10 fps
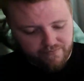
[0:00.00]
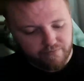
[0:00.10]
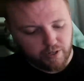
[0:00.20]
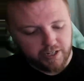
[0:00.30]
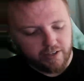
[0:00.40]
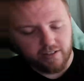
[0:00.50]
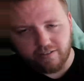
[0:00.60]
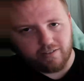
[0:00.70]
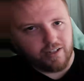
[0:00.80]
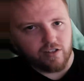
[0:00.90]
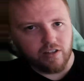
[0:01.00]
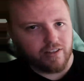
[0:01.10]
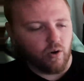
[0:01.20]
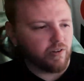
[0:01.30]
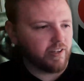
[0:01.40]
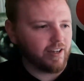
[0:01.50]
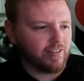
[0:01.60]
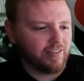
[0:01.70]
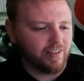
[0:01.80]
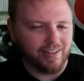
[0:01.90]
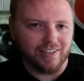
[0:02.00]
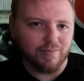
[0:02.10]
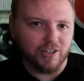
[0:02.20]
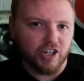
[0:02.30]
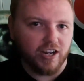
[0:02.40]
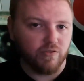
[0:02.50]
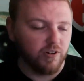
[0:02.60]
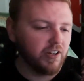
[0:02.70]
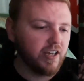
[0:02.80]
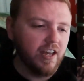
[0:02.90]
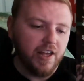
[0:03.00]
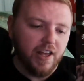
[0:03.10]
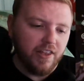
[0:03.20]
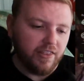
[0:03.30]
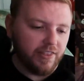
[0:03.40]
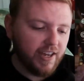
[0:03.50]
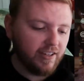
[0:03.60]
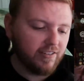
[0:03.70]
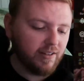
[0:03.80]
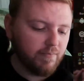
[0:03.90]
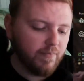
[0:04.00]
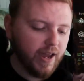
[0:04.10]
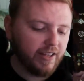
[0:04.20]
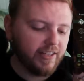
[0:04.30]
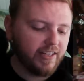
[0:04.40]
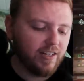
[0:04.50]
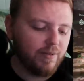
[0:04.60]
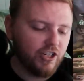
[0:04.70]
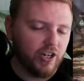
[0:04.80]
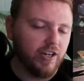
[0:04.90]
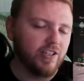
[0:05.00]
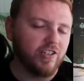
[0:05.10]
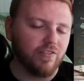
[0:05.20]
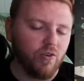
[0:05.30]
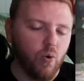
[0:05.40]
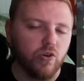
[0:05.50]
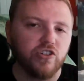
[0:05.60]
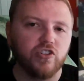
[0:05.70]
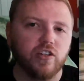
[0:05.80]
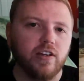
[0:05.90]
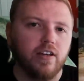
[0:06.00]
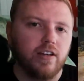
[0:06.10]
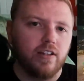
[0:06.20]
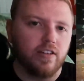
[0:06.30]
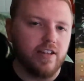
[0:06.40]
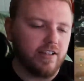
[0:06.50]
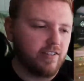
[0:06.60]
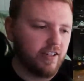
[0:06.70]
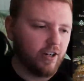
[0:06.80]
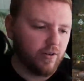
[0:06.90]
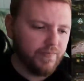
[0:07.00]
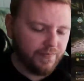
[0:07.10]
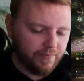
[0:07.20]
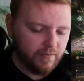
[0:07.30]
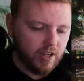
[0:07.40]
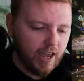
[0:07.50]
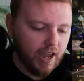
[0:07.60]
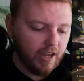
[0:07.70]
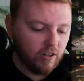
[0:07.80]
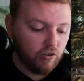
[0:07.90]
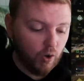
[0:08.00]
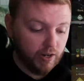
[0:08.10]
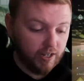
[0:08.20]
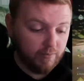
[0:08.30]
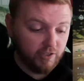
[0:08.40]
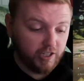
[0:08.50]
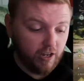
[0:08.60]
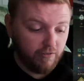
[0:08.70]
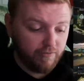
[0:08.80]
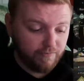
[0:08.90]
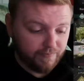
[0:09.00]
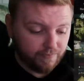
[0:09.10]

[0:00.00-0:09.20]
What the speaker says: But yeah, that's the only thing I could see that needs to be changed. Really, the things that mainly need to be changed is, of course, the Death Singer and Crota himself.